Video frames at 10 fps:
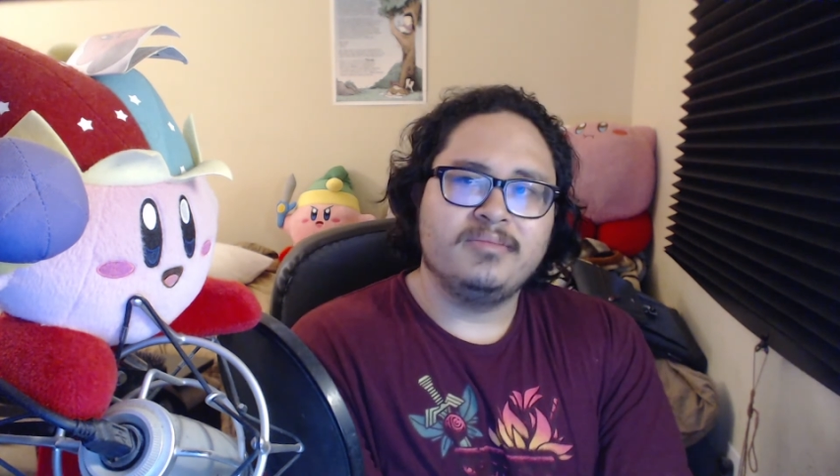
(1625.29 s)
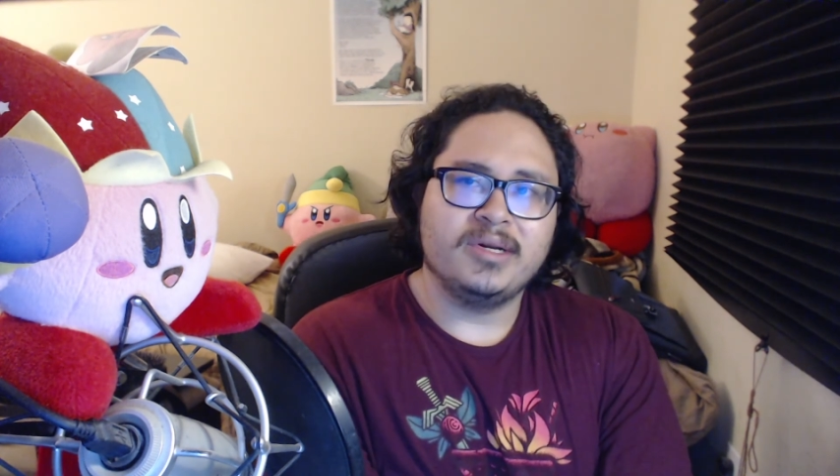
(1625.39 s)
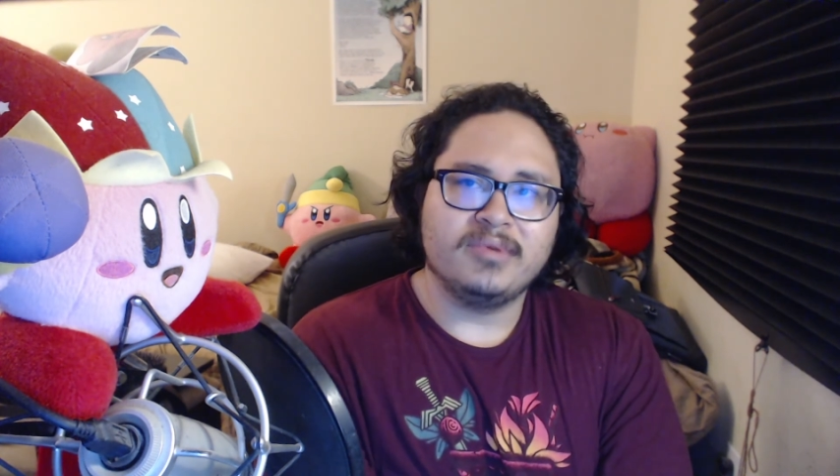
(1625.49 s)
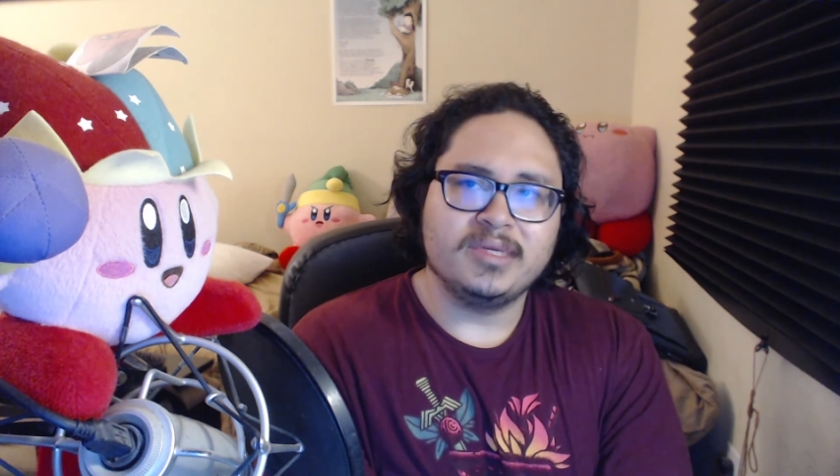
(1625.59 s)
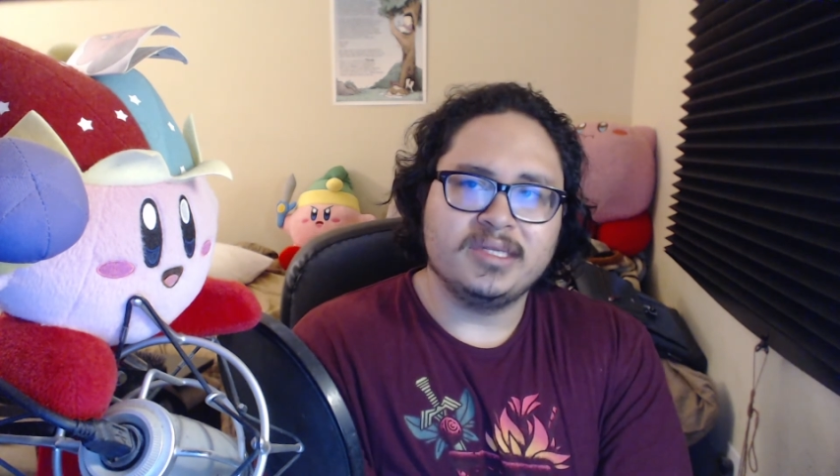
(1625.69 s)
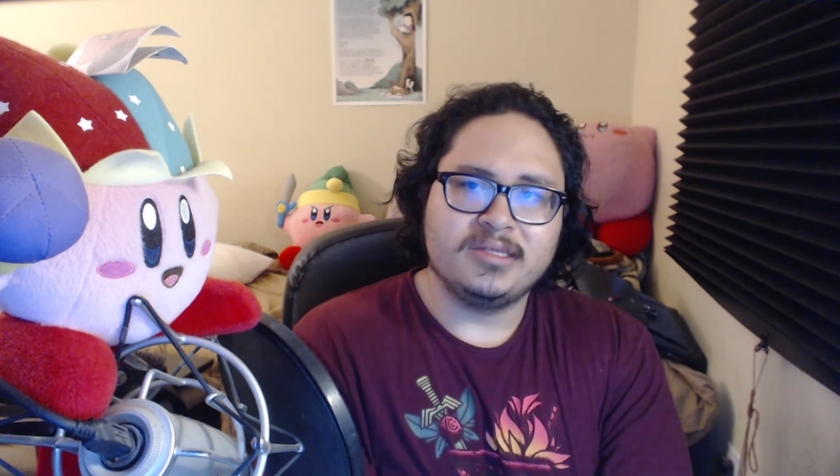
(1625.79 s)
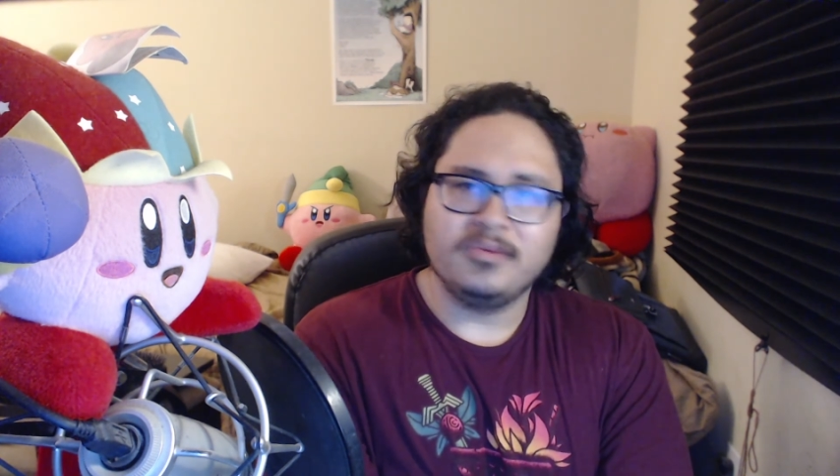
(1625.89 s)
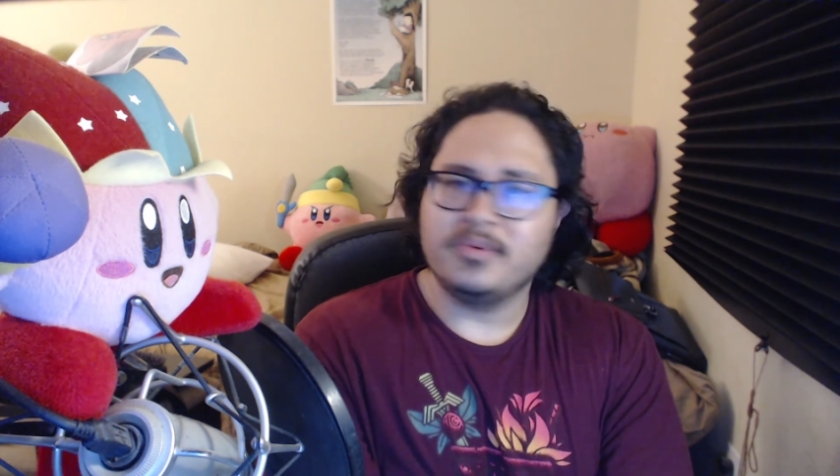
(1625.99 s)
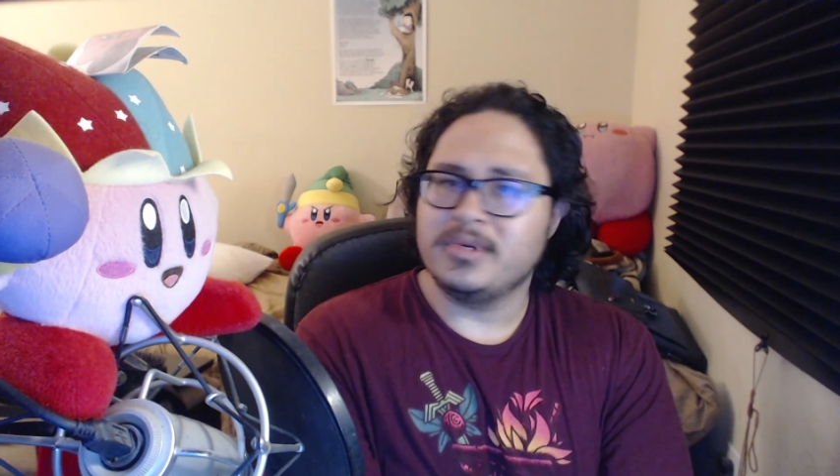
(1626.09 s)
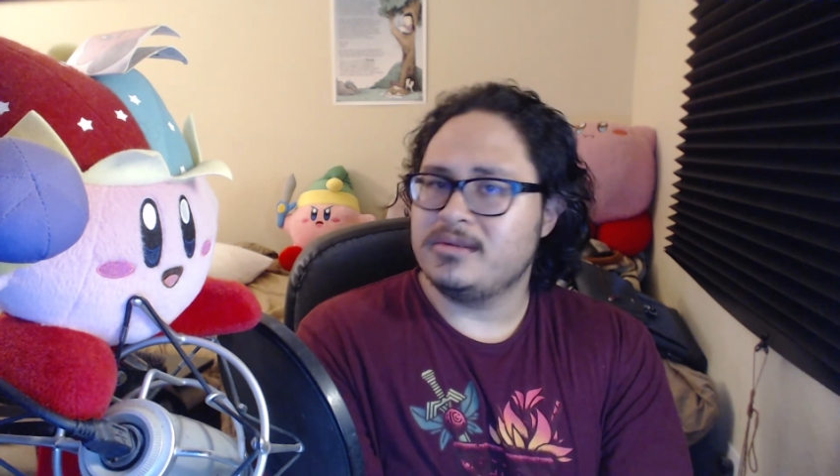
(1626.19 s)
but it wasn't
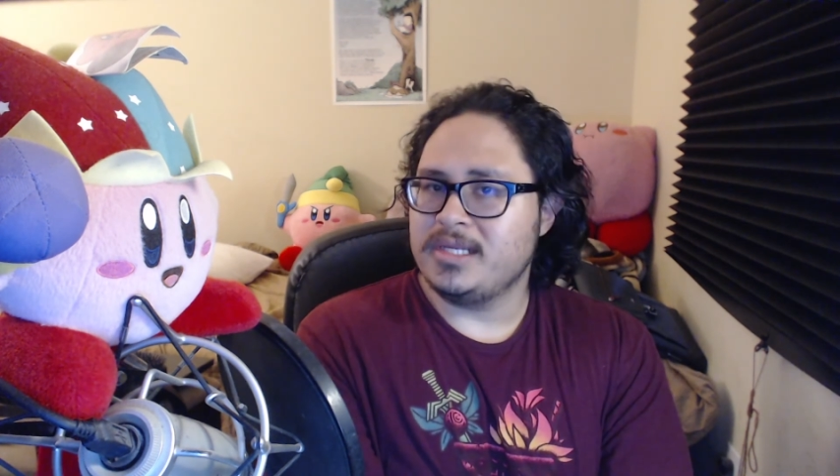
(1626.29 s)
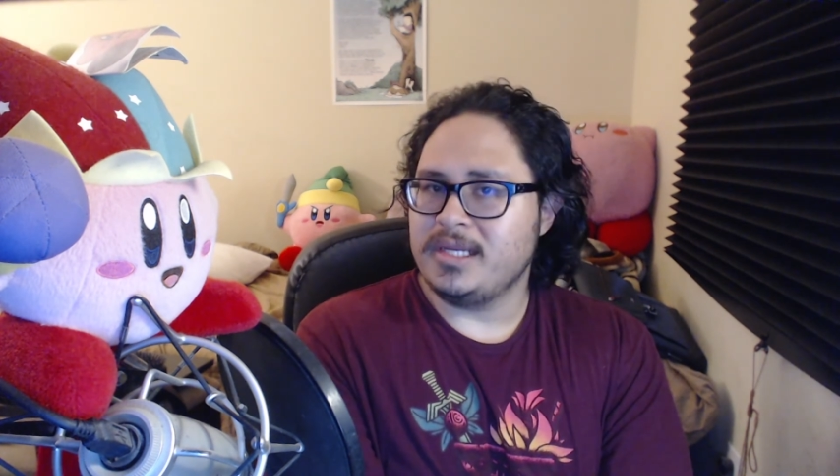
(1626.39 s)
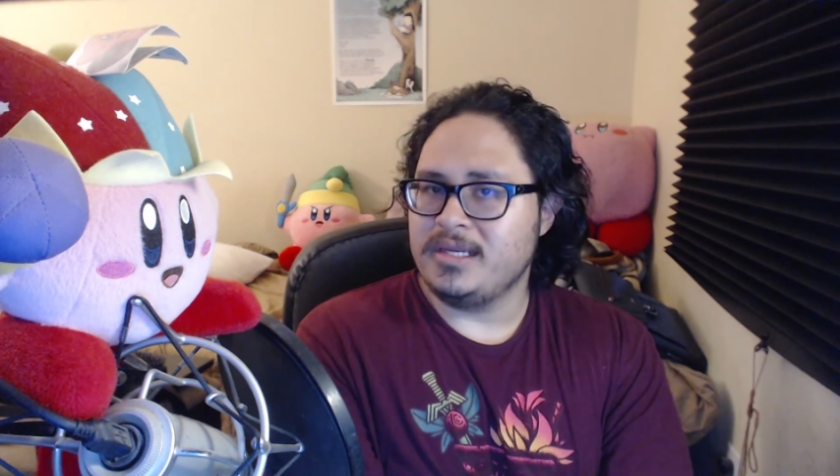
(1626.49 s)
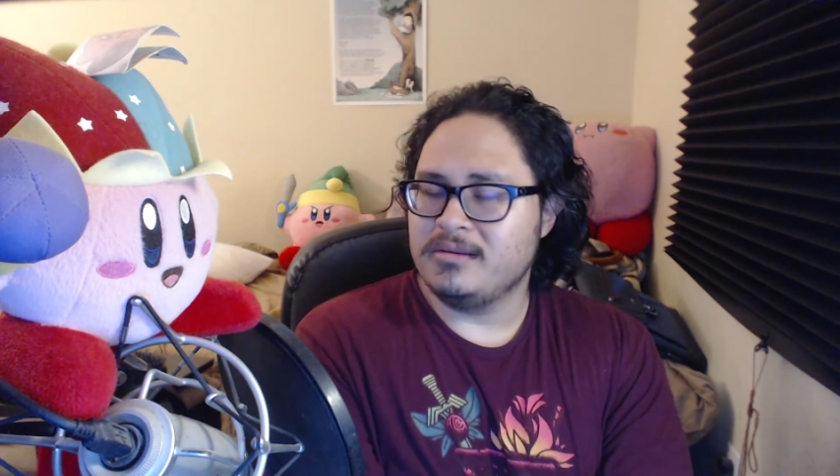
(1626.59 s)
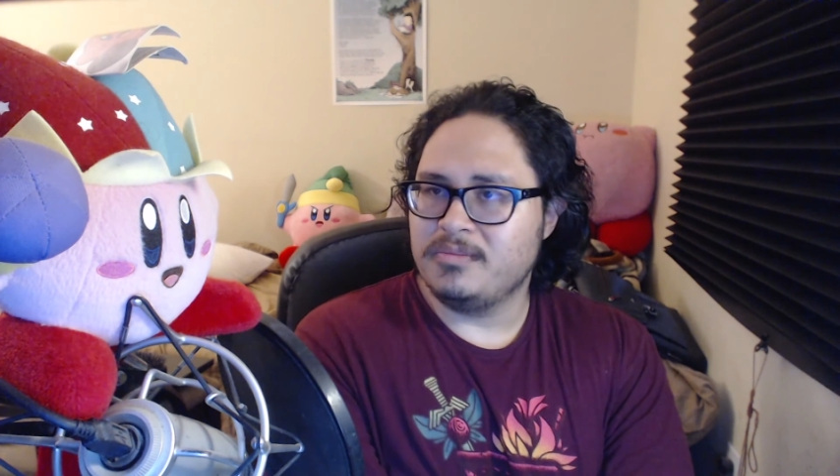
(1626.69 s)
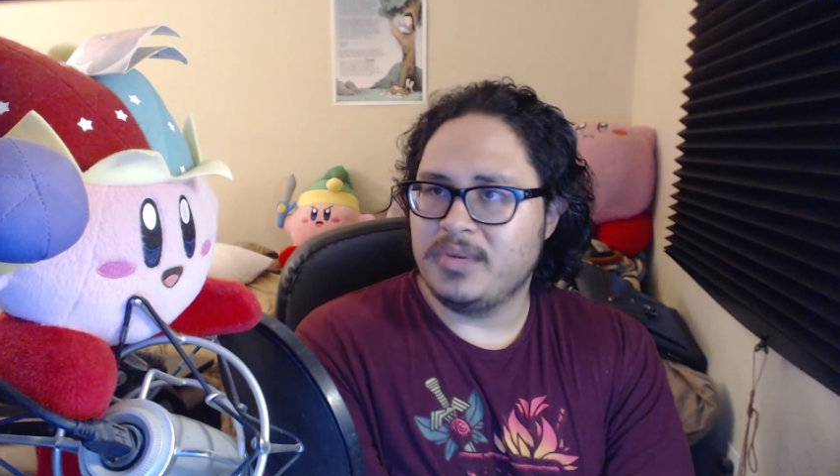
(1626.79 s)
super interesting either,